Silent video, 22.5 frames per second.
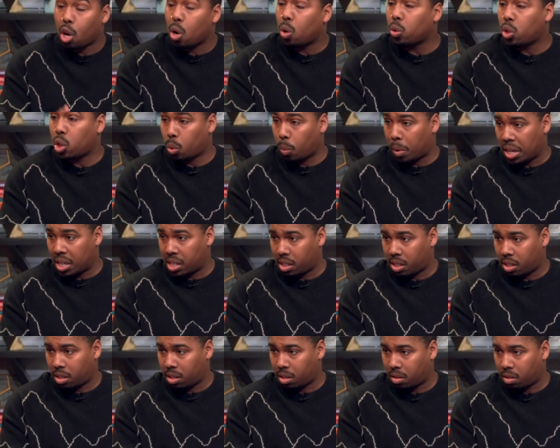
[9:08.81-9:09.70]
the old
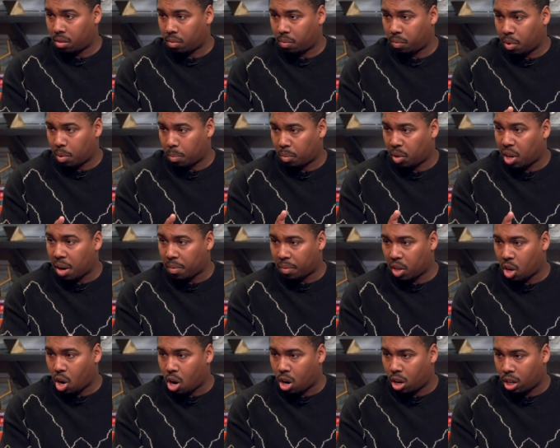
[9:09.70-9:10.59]
tweets from
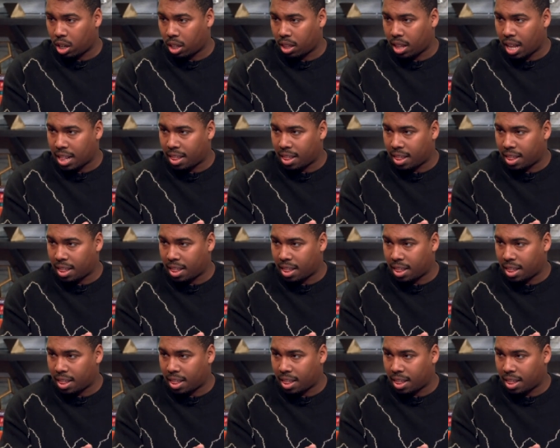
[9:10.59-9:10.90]
Kevin Hart,